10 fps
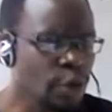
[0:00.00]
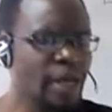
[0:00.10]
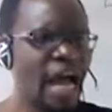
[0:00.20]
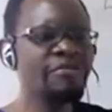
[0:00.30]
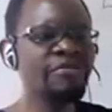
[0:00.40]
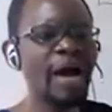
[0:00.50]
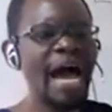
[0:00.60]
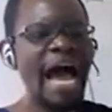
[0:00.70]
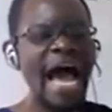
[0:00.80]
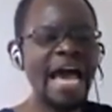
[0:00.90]
We have
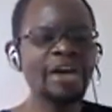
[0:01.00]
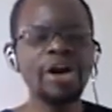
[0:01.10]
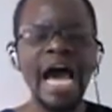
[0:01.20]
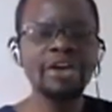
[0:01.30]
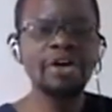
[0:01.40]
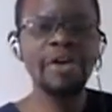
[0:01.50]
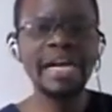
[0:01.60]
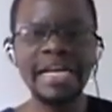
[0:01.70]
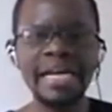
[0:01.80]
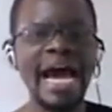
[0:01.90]
I
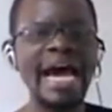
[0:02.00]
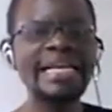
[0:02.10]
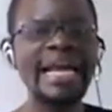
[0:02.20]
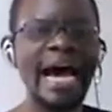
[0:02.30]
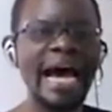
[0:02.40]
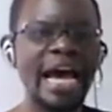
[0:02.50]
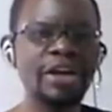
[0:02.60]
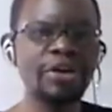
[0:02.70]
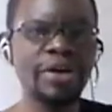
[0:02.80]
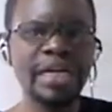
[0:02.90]
already had
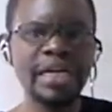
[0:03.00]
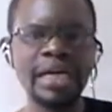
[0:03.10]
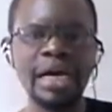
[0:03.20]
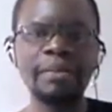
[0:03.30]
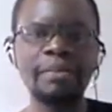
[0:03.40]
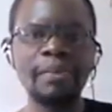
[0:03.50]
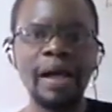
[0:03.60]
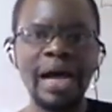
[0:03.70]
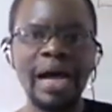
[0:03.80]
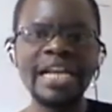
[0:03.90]

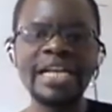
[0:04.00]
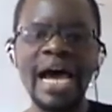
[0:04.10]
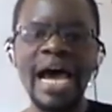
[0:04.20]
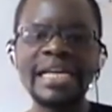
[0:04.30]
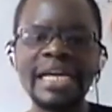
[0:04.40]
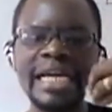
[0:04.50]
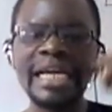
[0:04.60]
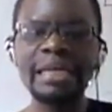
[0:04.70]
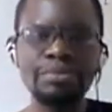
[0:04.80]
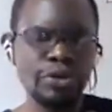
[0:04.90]
had a
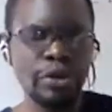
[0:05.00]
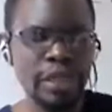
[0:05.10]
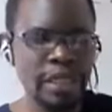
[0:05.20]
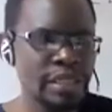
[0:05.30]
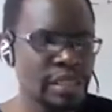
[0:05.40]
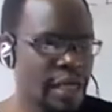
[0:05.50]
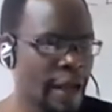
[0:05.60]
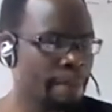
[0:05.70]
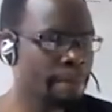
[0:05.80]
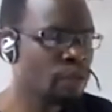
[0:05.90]
glimpse on this.
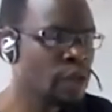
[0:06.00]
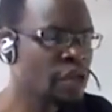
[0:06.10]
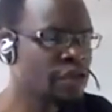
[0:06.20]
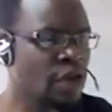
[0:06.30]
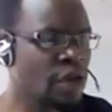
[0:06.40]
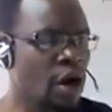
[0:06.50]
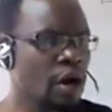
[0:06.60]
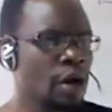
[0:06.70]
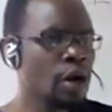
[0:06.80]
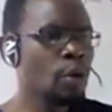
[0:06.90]
Yeah.
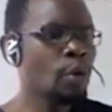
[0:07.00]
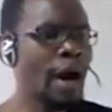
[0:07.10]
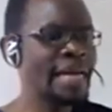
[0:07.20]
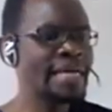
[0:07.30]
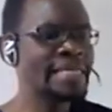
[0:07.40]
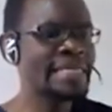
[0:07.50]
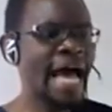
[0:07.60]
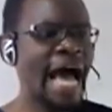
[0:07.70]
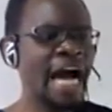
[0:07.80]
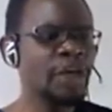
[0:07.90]
So one is
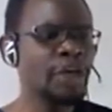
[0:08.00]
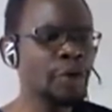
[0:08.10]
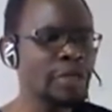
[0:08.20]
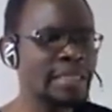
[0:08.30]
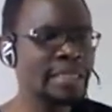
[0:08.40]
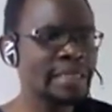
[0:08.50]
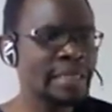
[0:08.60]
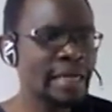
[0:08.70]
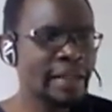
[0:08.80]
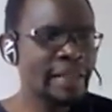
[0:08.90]
acute.
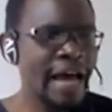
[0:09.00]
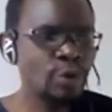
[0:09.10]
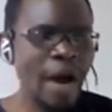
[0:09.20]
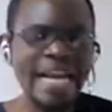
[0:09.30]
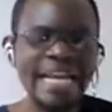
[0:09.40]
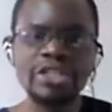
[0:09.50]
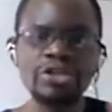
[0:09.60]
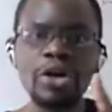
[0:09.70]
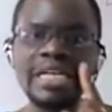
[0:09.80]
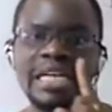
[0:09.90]
That word is
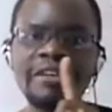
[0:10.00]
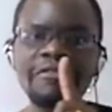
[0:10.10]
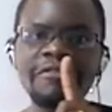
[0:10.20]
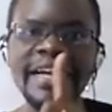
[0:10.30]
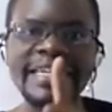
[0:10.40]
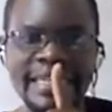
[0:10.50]
not lymphatic.